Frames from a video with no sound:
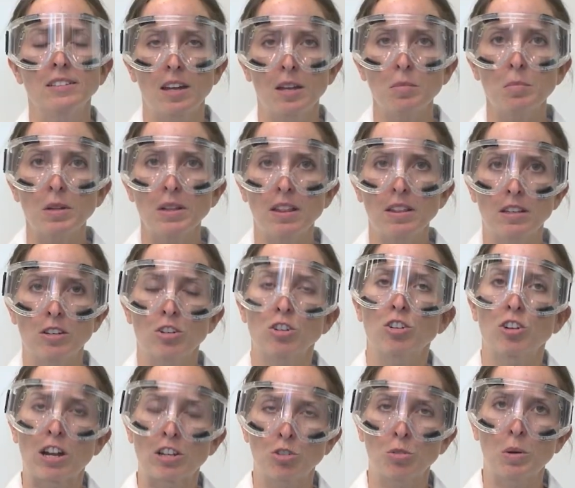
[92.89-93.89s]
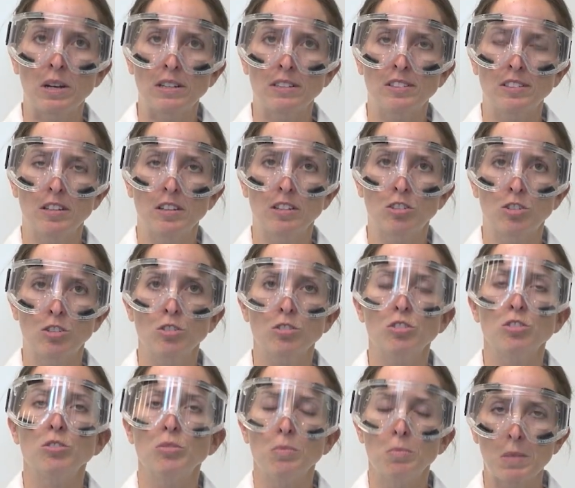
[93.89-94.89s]
10 milliliter graduated cylinder
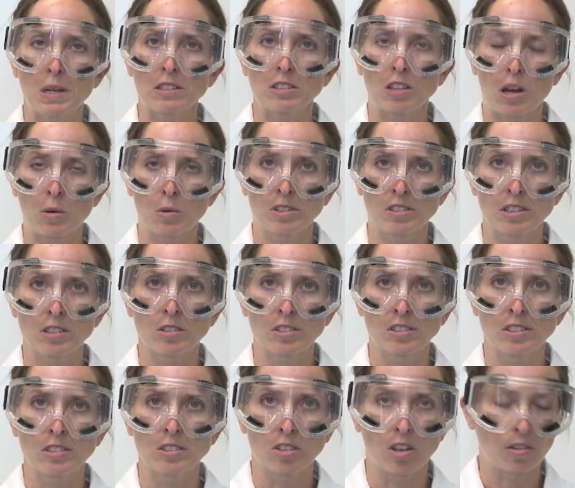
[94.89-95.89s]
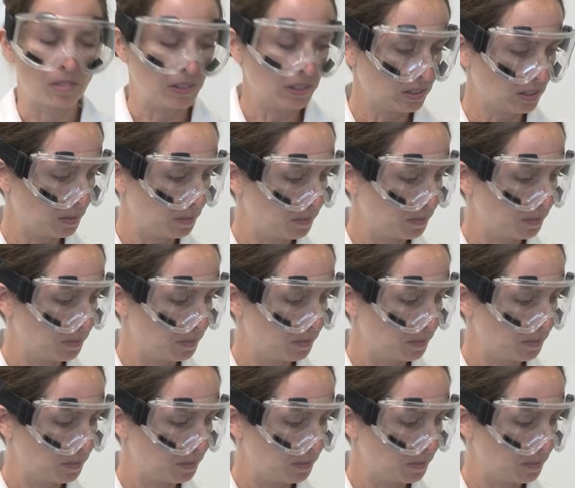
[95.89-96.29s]
to mix our TLC solvent,